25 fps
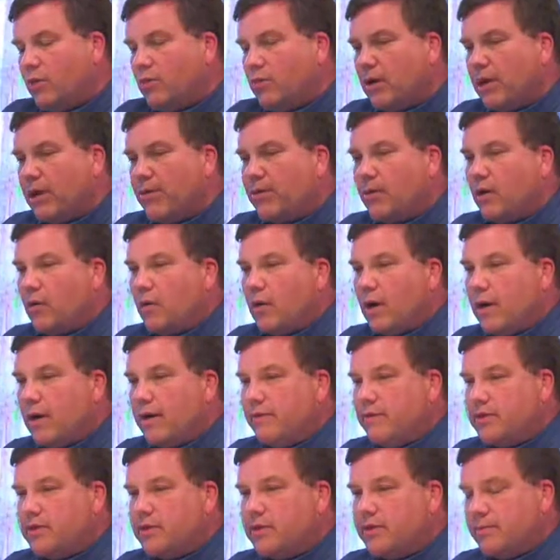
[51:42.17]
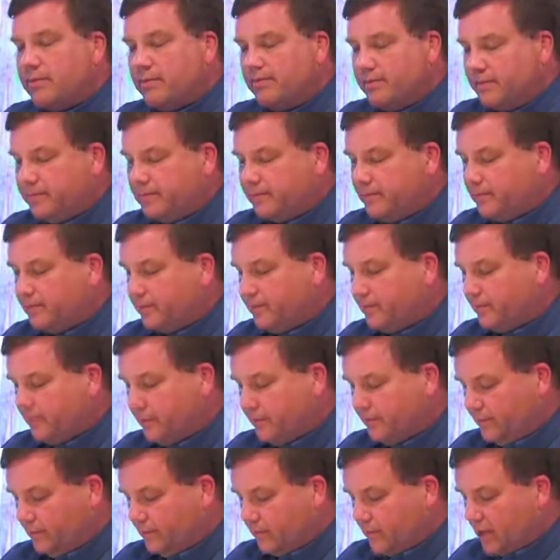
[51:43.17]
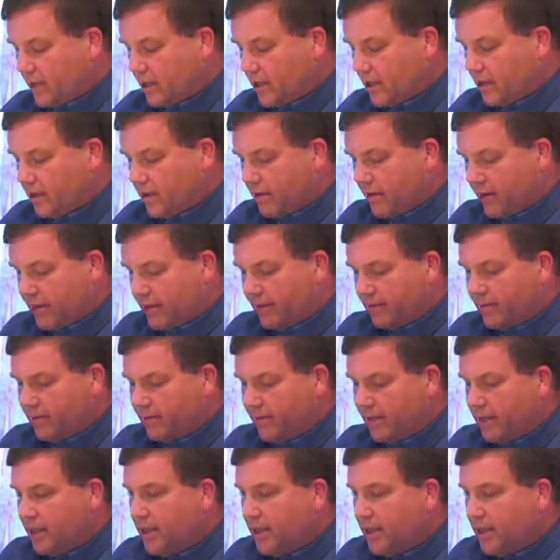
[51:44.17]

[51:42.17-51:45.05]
Don't blame our wives. All right.